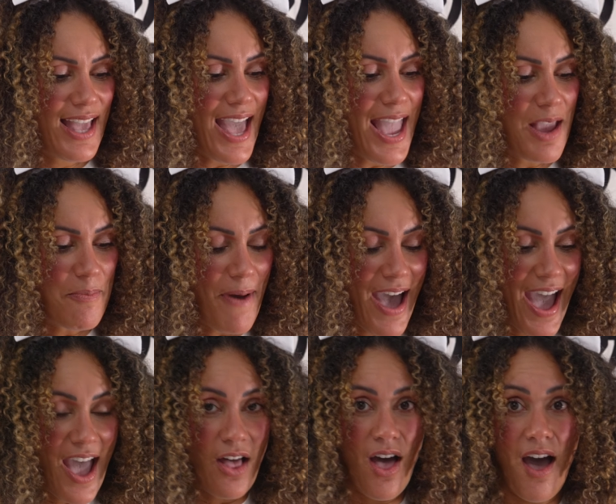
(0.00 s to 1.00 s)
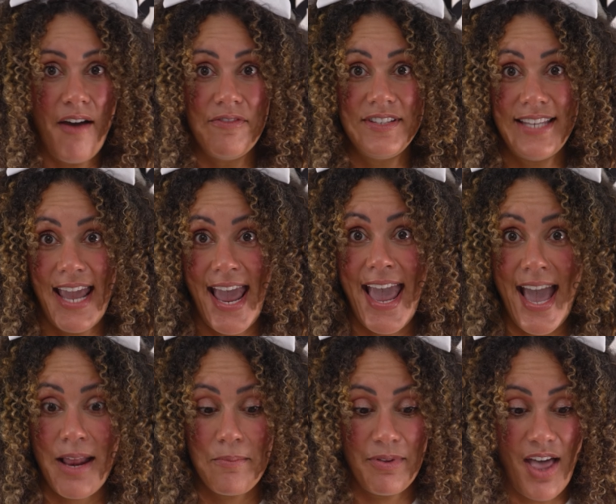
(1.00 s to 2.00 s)
a pile of
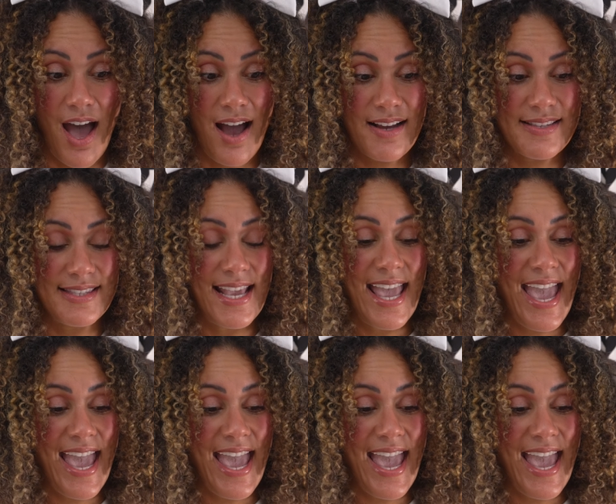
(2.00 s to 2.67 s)
tan blocks,